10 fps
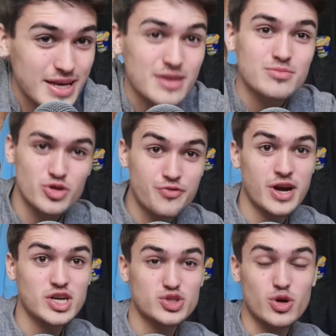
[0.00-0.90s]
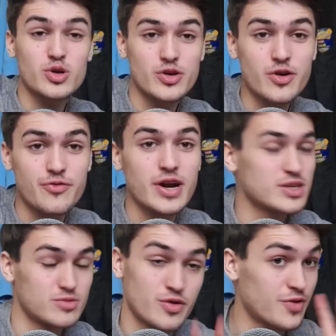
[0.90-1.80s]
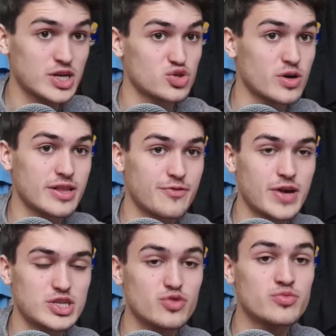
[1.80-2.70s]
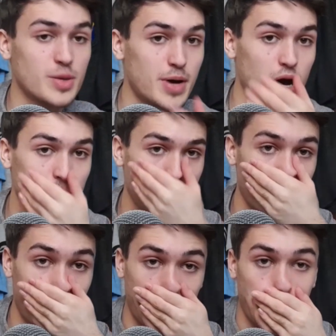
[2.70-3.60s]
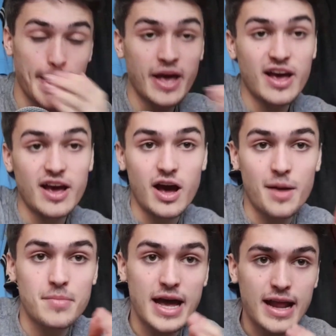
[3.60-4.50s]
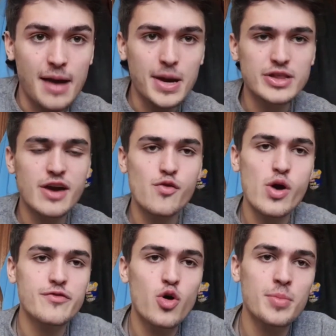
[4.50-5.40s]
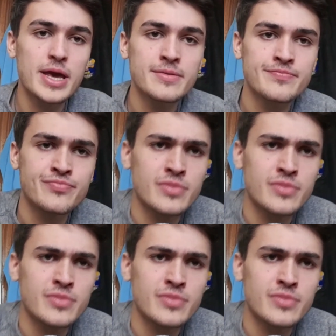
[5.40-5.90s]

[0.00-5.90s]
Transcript: Okay, you're very strong. You're very strong in the facial department. And how about the other way for me?